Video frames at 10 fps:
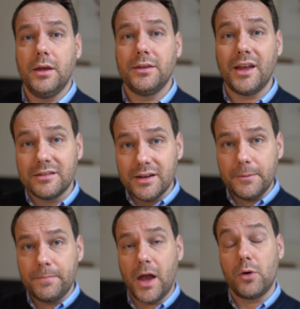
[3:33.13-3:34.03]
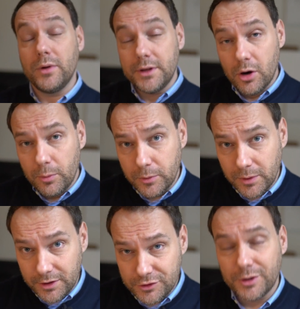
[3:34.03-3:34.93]
That's it. I really hope you
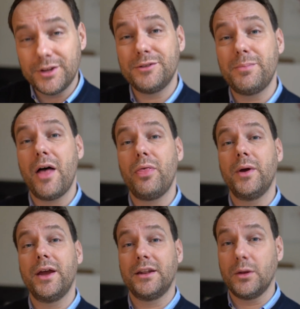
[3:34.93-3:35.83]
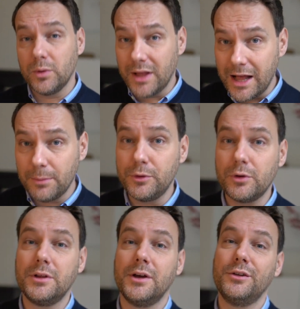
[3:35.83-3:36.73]
will enjoy this pathway and it will help your
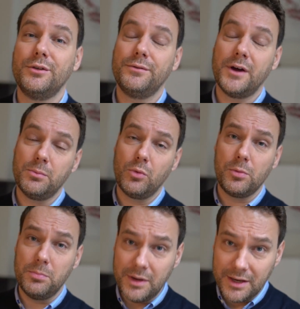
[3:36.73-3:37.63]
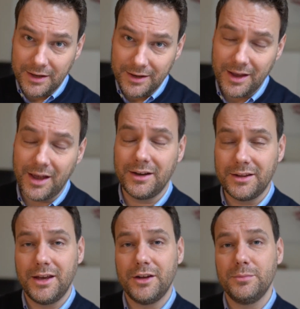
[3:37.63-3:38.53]
clients to find more meaning and
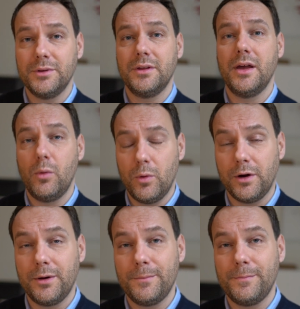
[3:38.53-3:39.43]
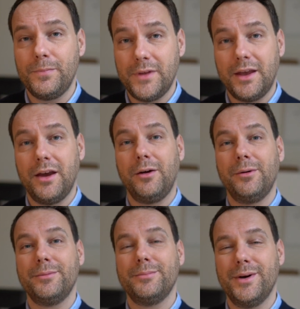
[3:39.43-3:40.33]
engagement at work. Take care.
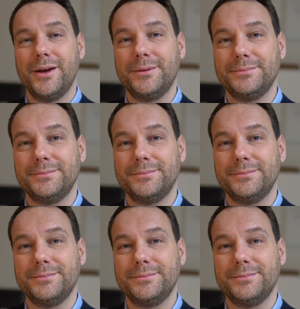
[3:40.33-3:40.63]
Bye.